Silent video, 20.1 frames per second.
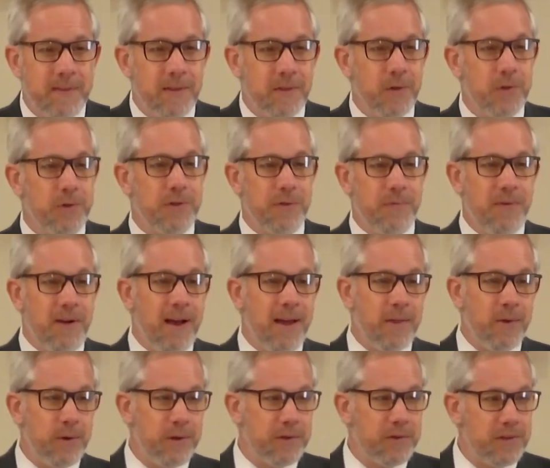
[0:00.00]
There's the
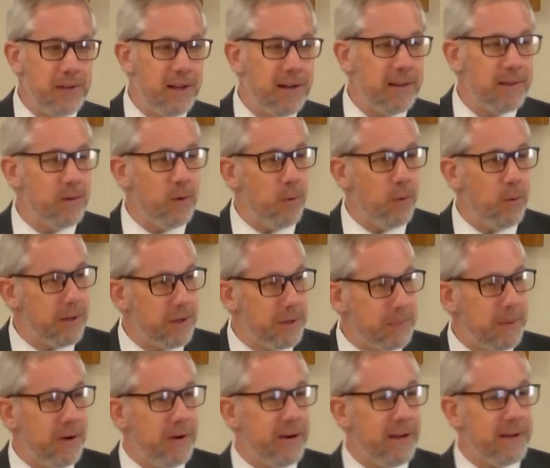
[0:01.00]
Father, the Son, and the Holy
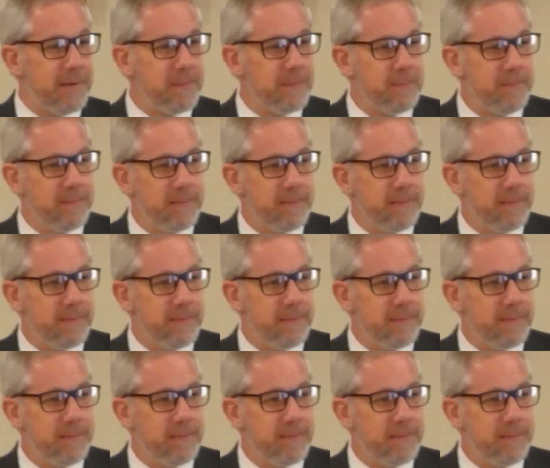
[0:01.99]
Spirit.